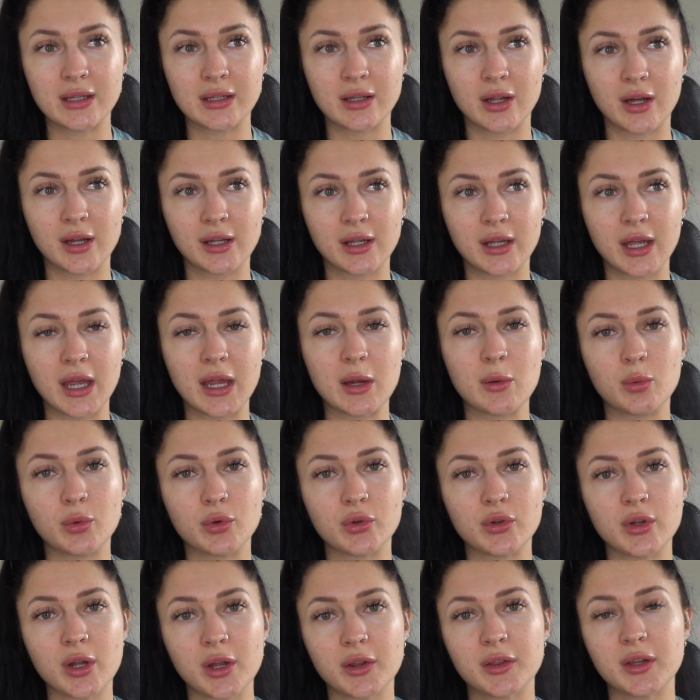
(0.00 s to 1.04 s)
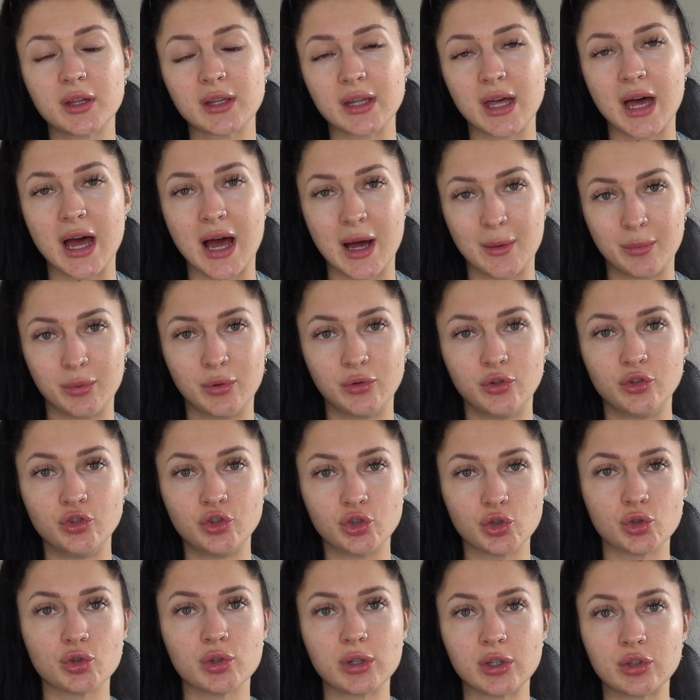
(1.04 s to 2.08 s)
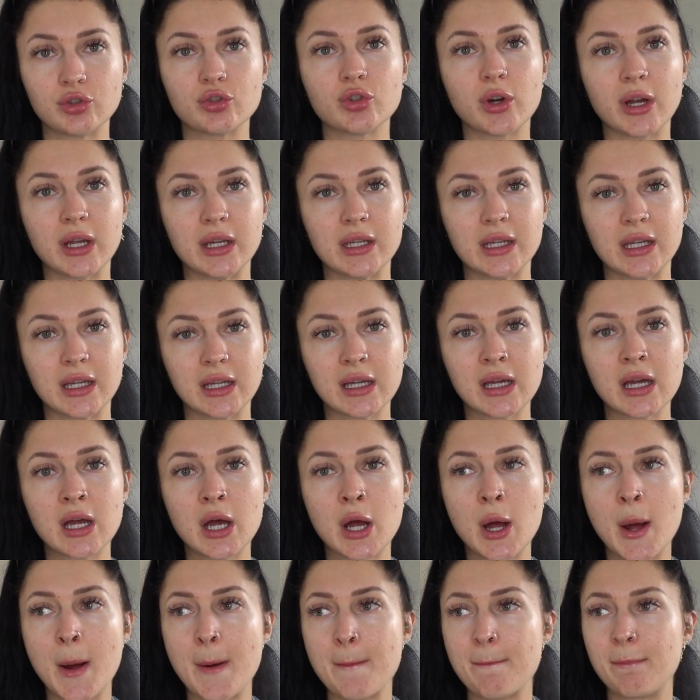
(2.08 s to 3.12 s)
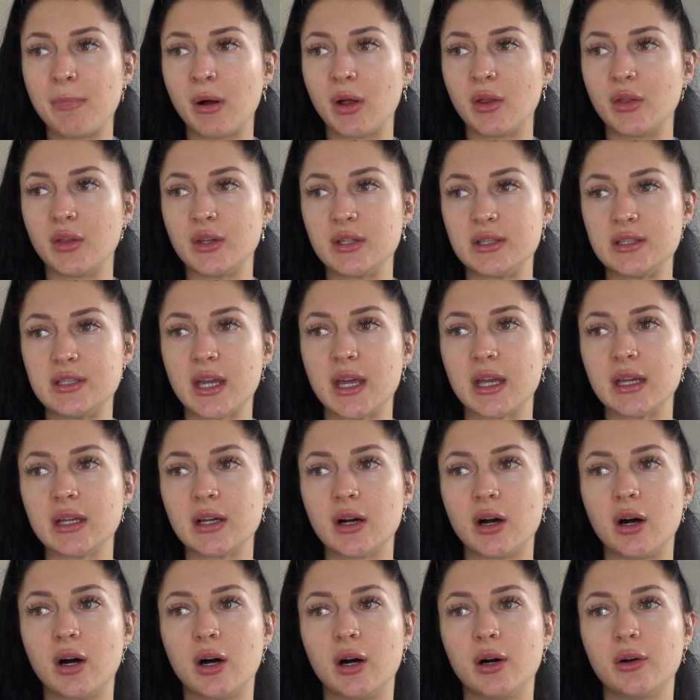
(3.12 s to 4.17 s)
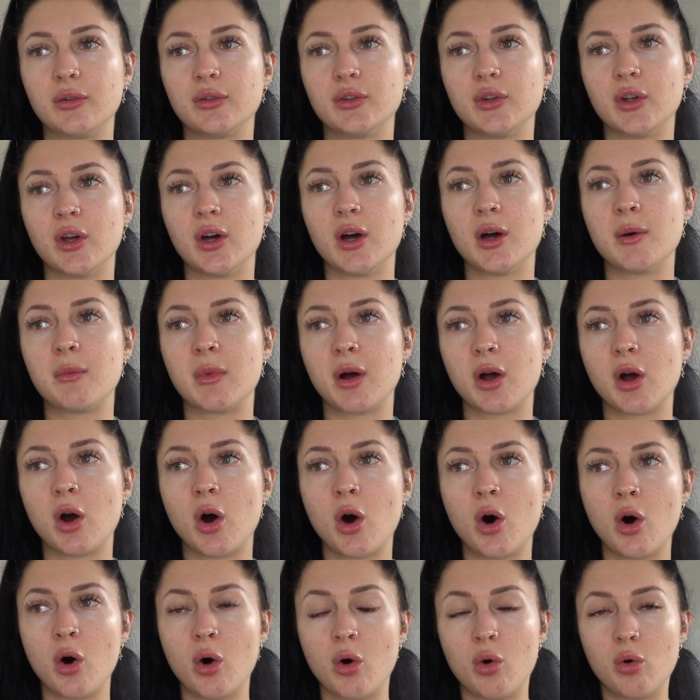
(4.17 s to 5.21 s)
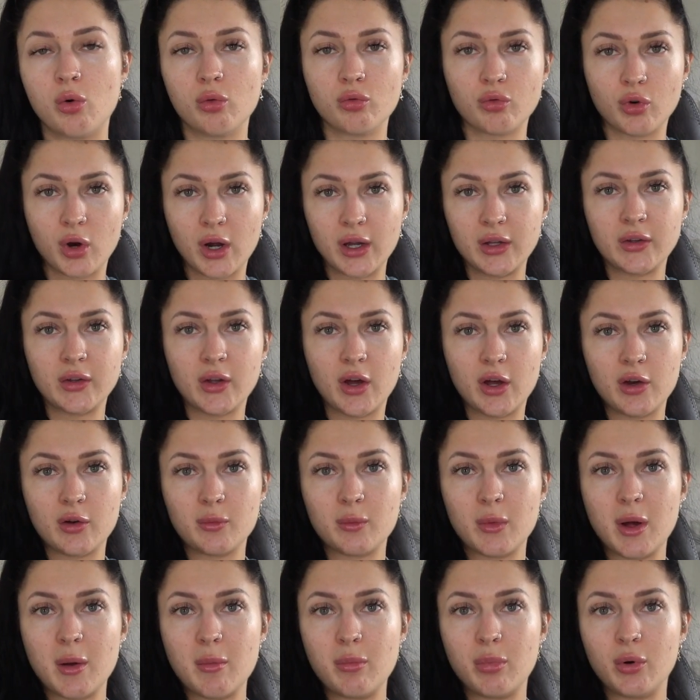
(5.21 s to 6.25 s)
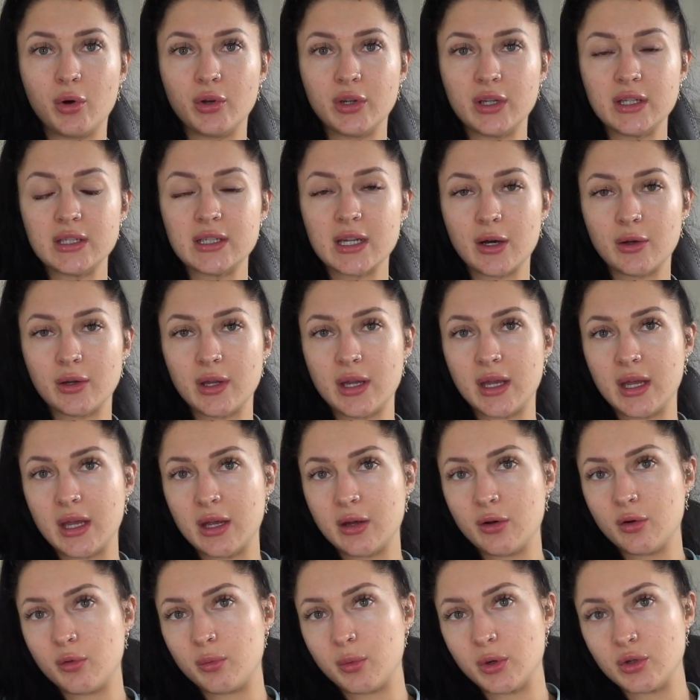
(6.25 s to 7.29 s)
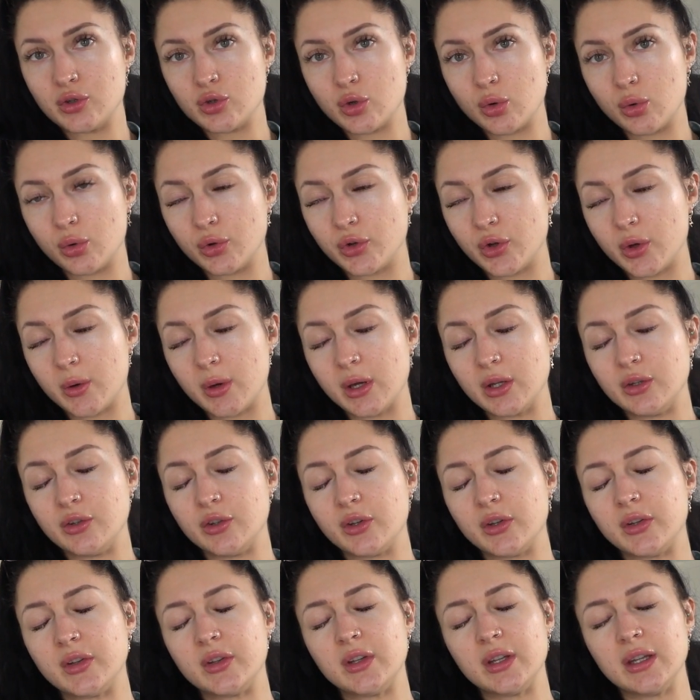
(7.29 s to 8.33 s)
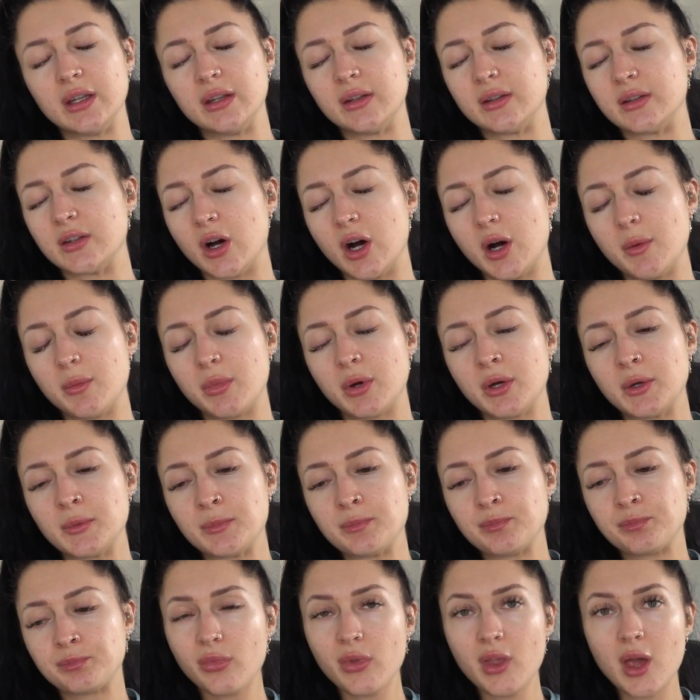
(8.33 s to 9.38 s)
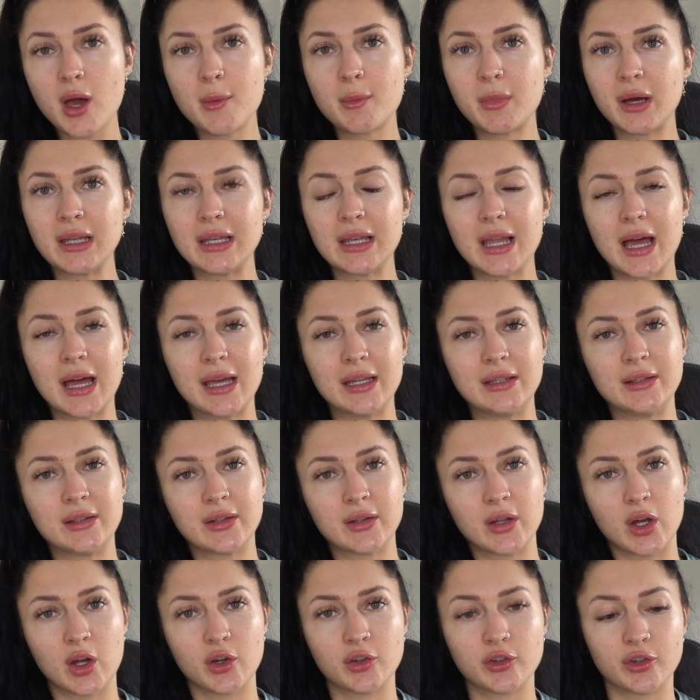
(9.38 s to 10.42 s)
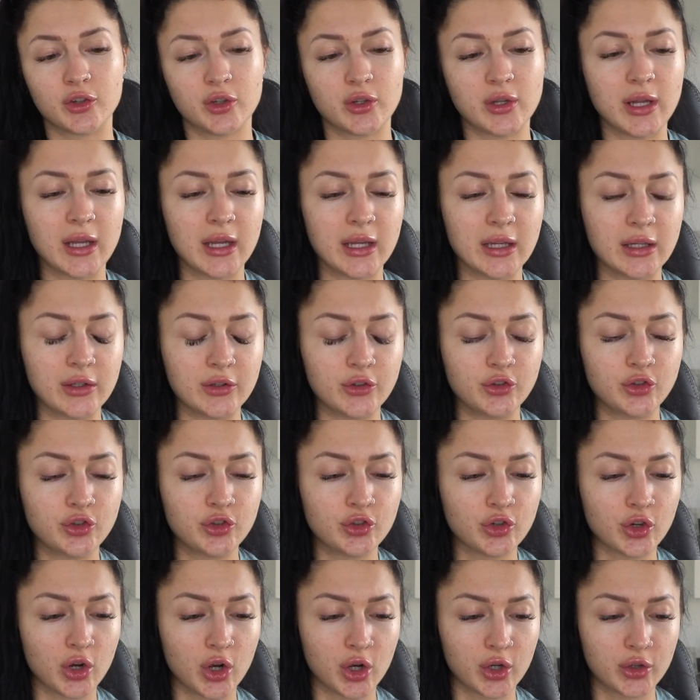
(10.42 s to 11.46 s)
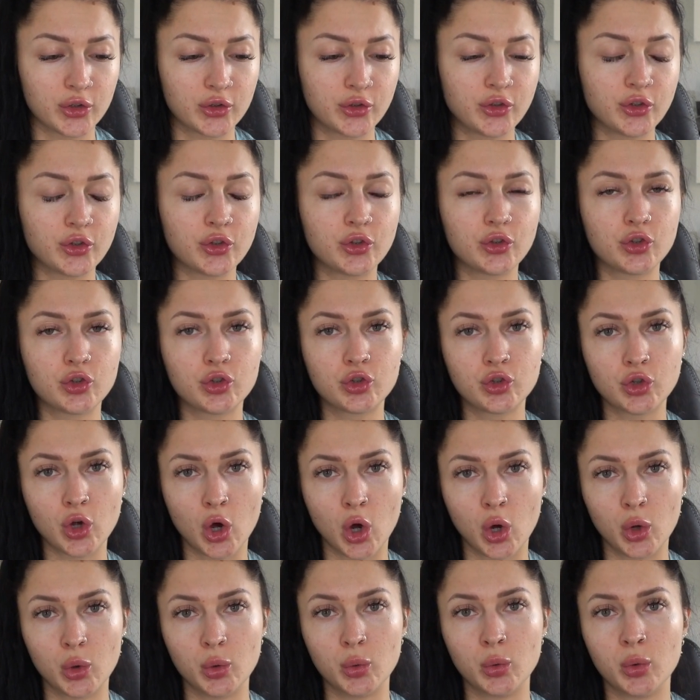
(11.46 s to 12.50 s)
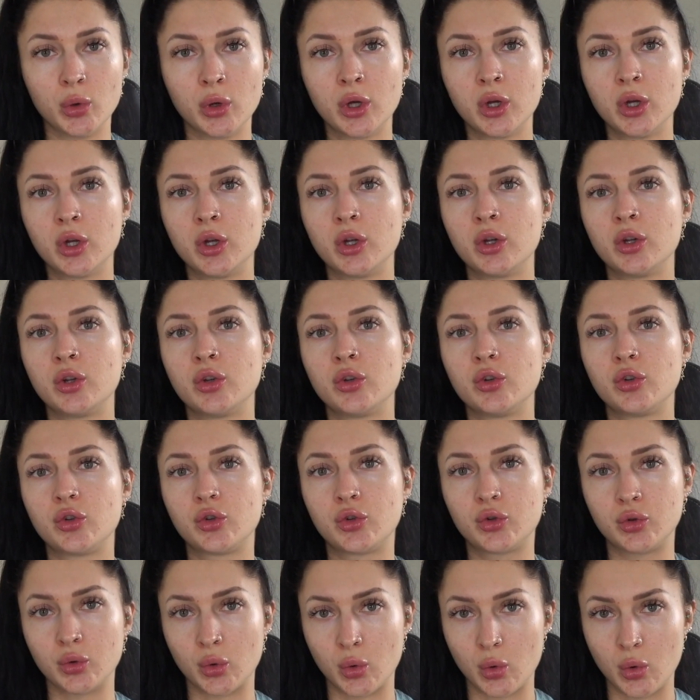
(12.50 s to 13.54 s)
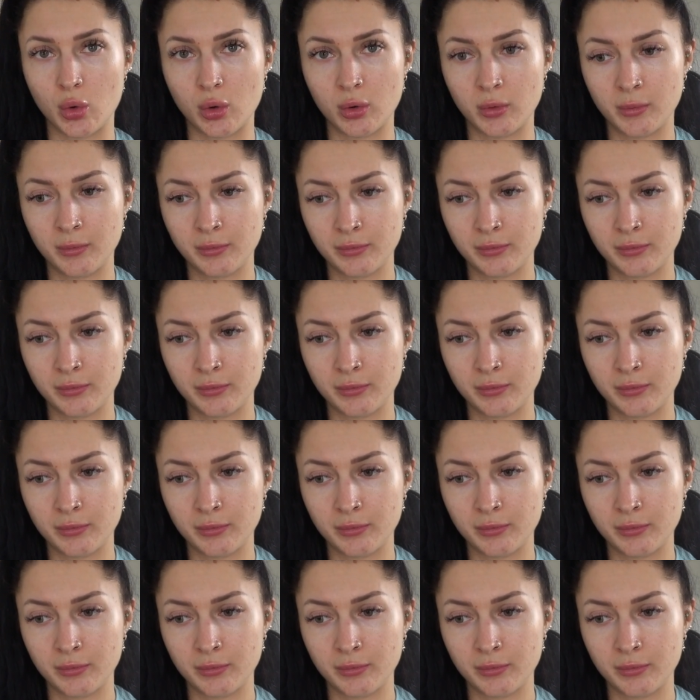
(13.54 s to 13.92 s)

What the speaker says: Like, it was nothing that happened during training, but the day after, my whole right side of my body down here of my torso had just seized up and my lat insertion is just so sore.